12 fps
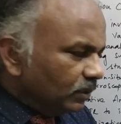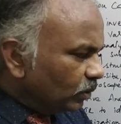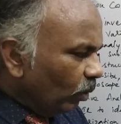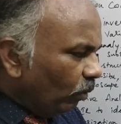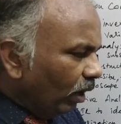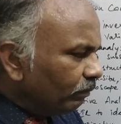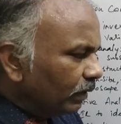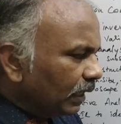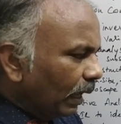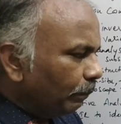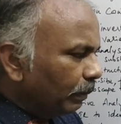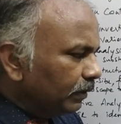So what will
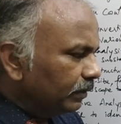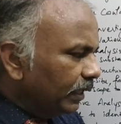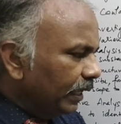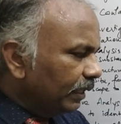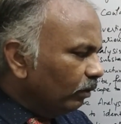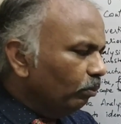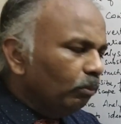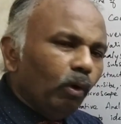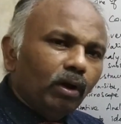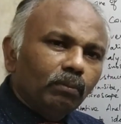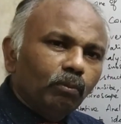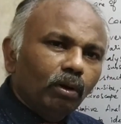happen? They give
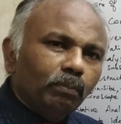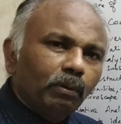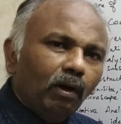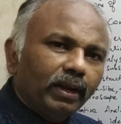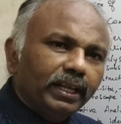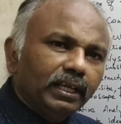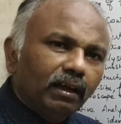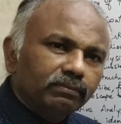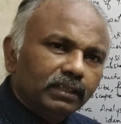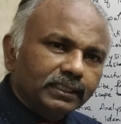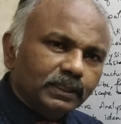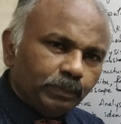more and more broadening
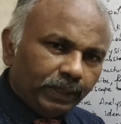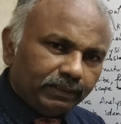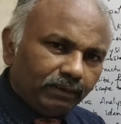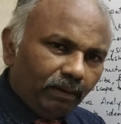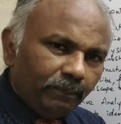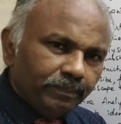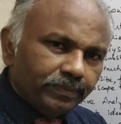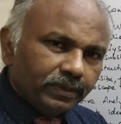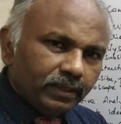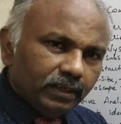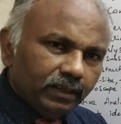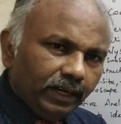of the spectra,
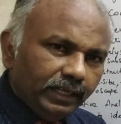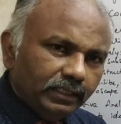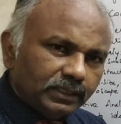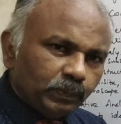right?